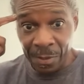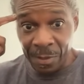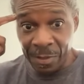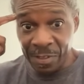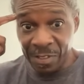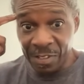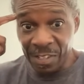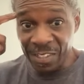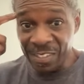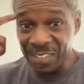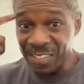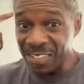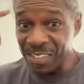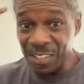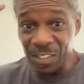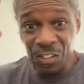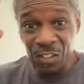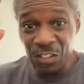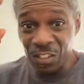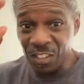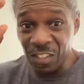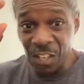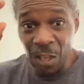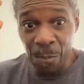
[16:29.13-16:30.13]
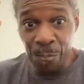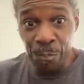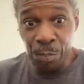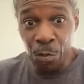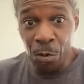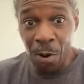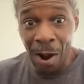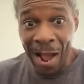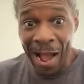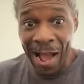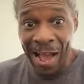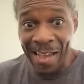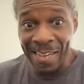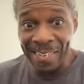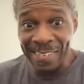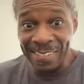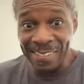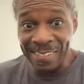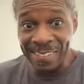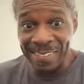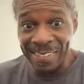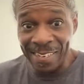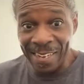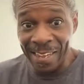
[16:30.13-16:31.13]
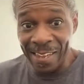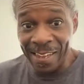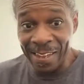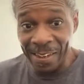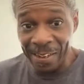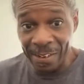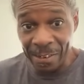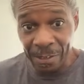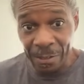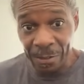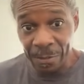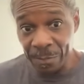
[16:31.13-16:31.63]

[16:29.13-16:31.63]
just the simple idea